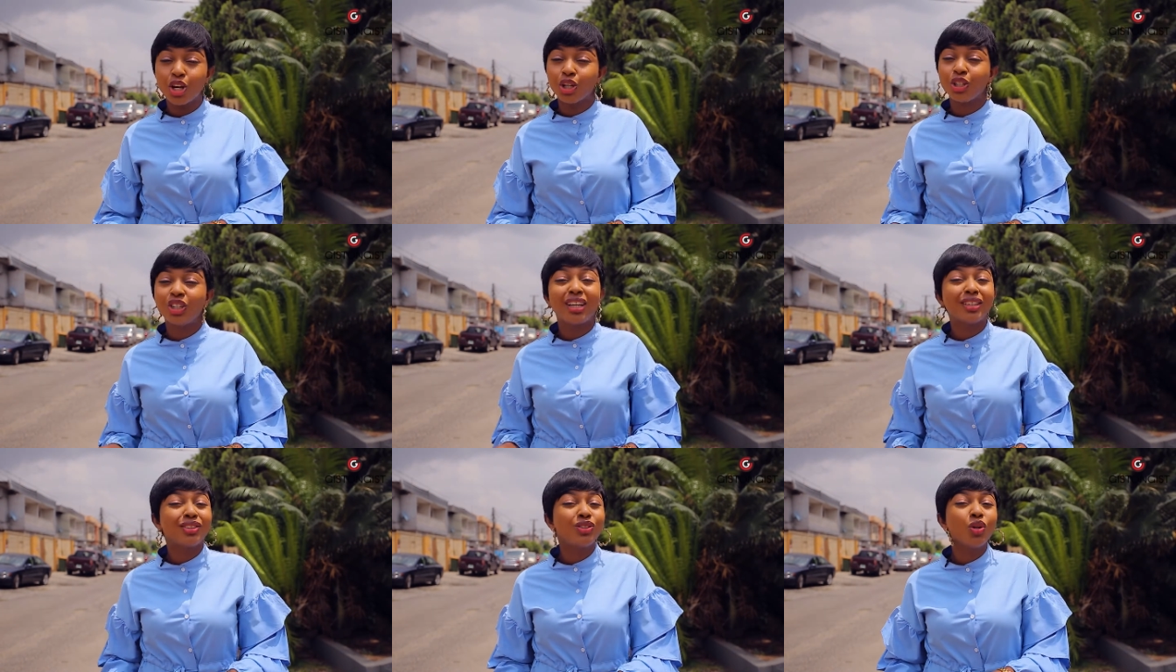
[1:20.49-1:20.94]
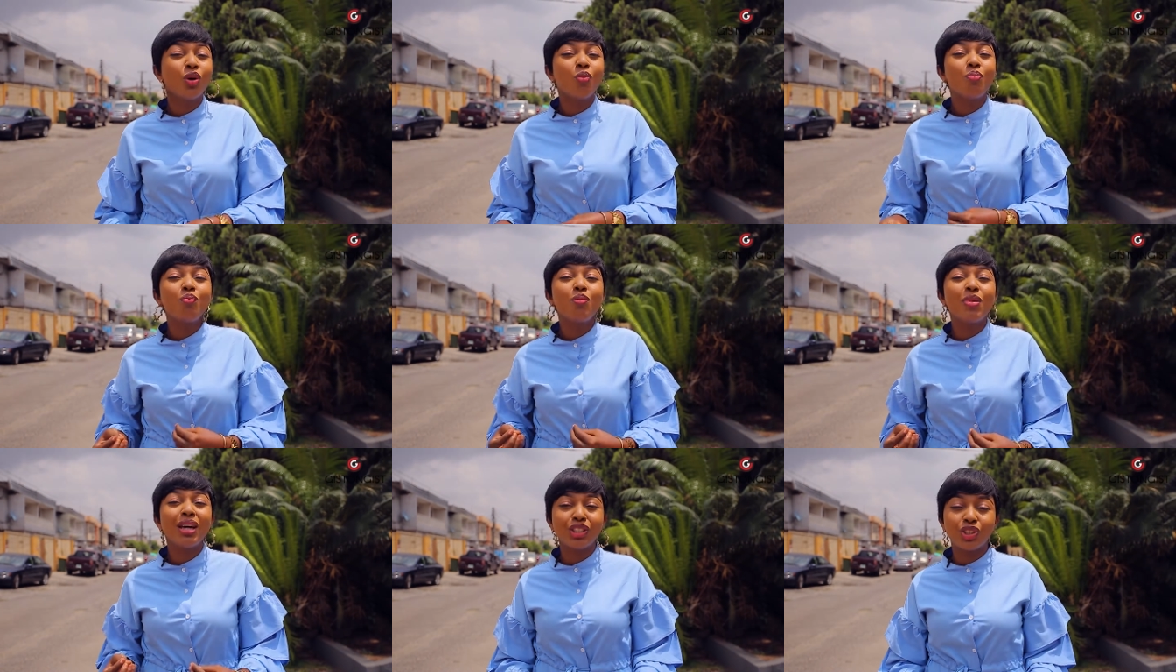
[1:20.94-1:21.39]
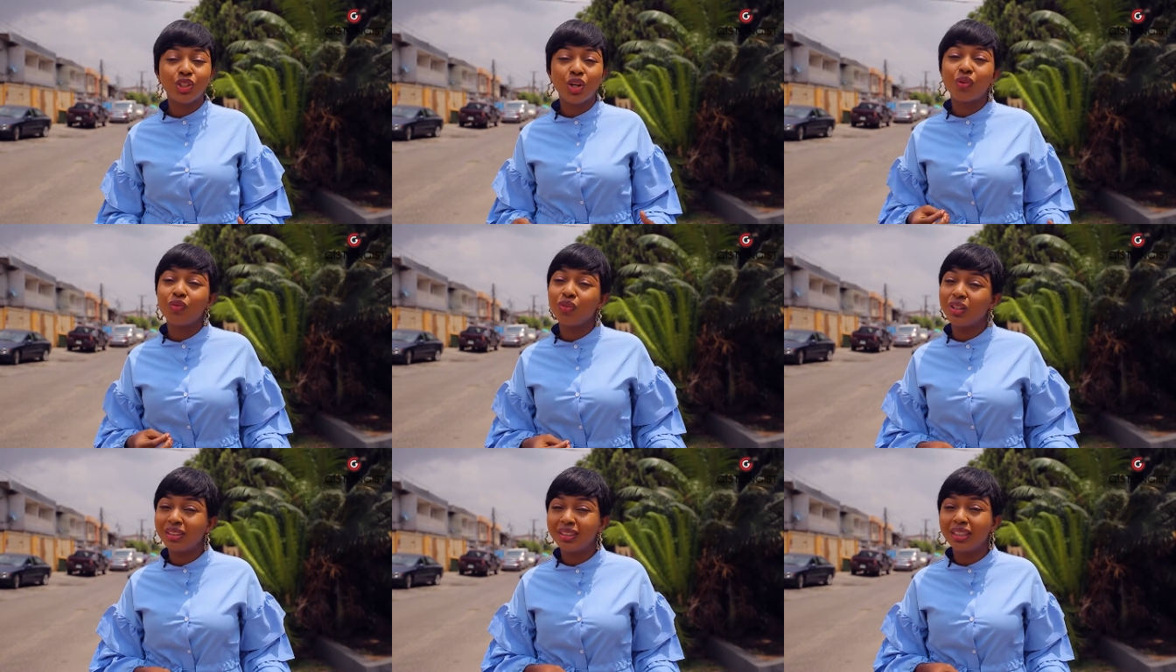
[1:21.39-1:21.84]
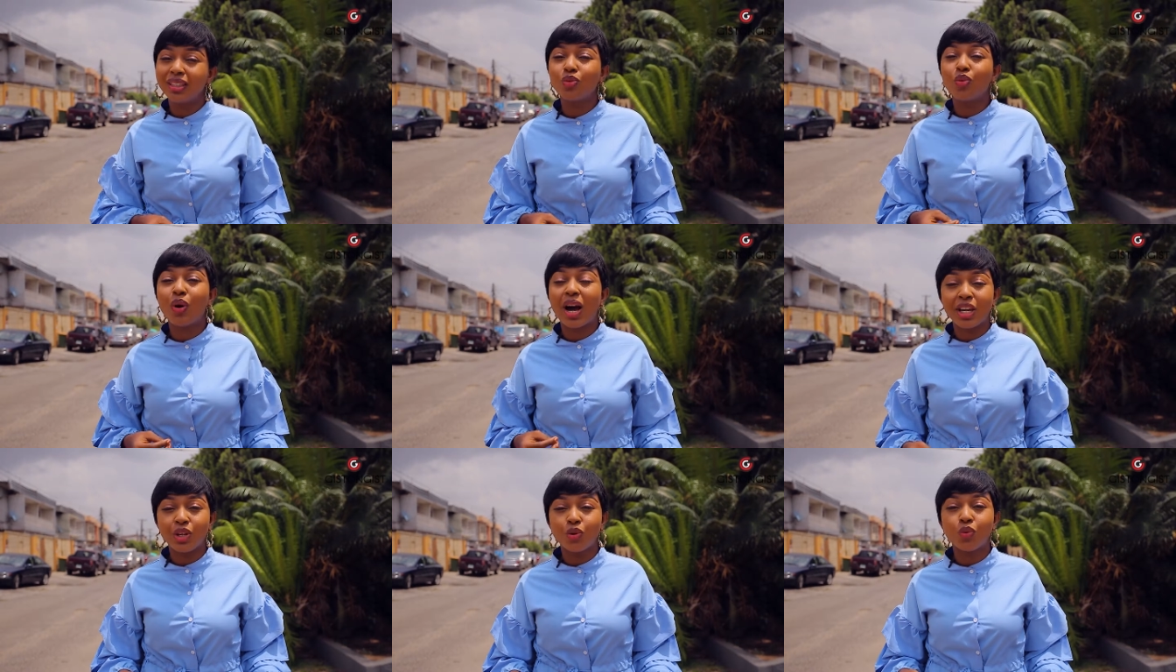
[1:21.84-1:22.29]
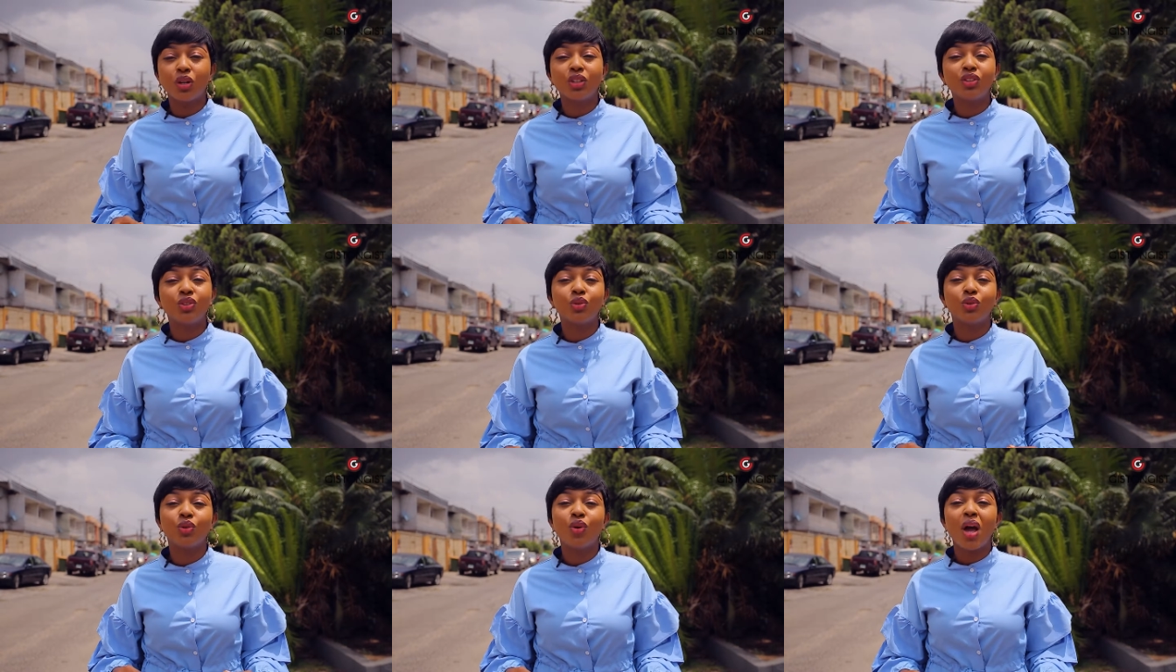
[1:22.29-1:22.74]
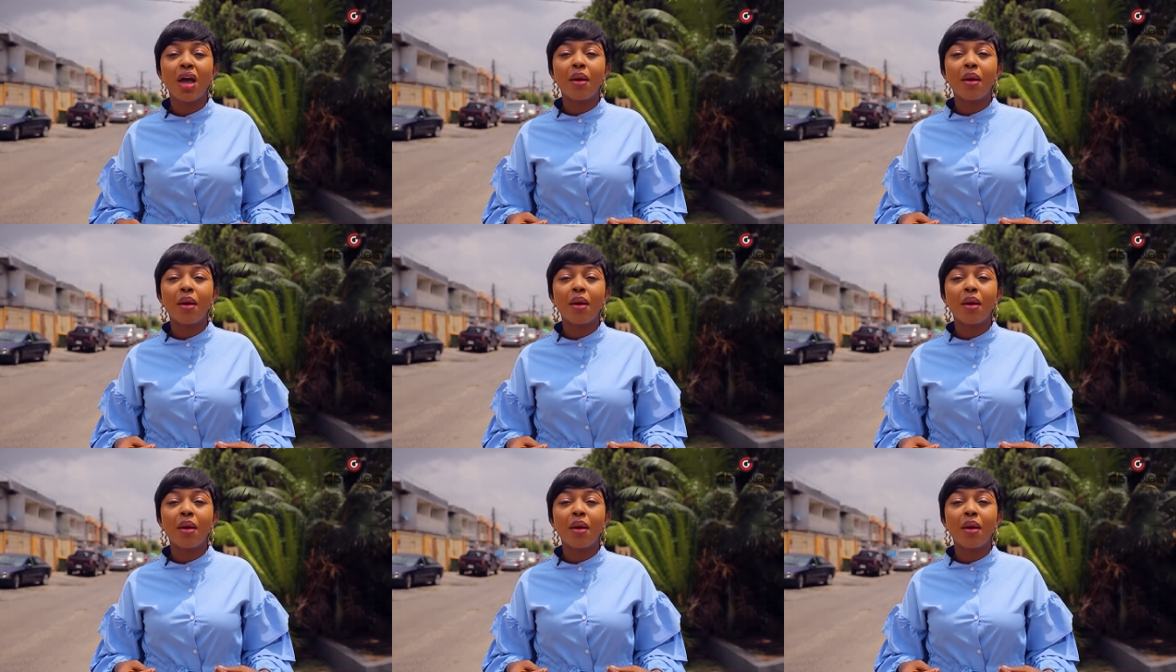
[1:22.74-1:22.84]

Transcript: There's no major reason why you want to